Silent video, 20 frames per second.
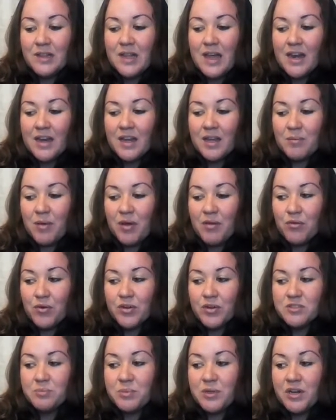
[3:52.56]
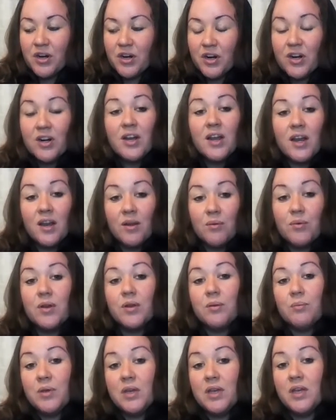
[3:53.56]
letting my voice be heard, and it
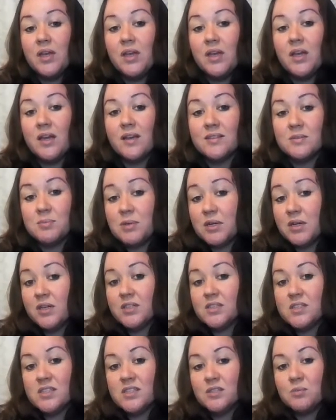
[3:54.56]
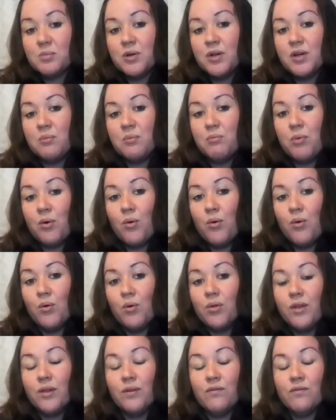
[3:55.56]
would be experienced as pretty
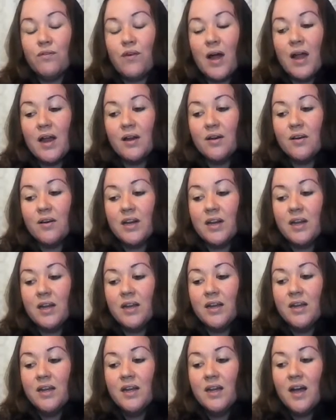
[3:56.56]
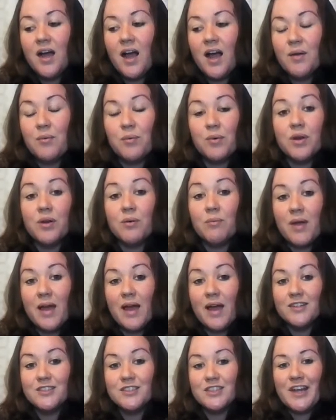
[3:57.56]
bold and fiery, I would
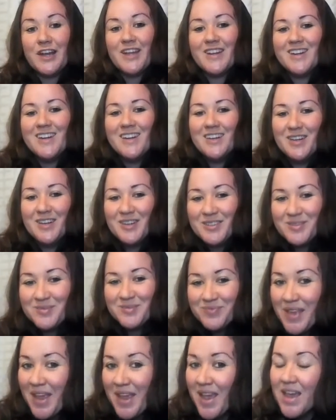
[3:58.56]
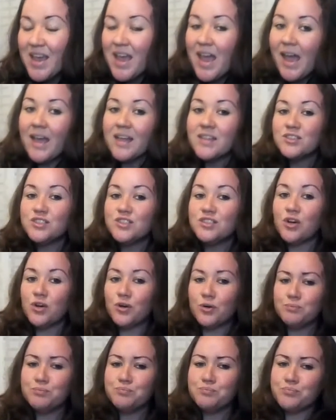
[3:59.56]
imagine. And
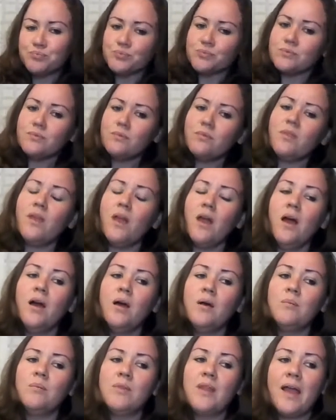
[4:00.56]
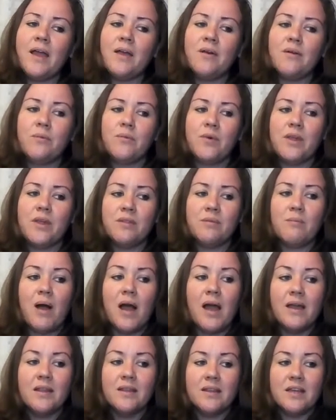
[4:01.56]
so, like with
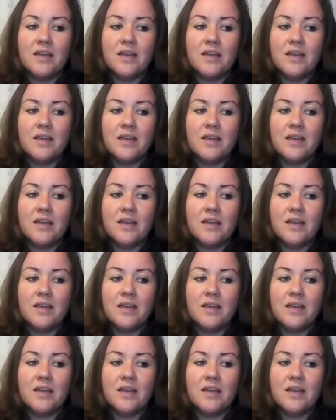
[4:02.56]
my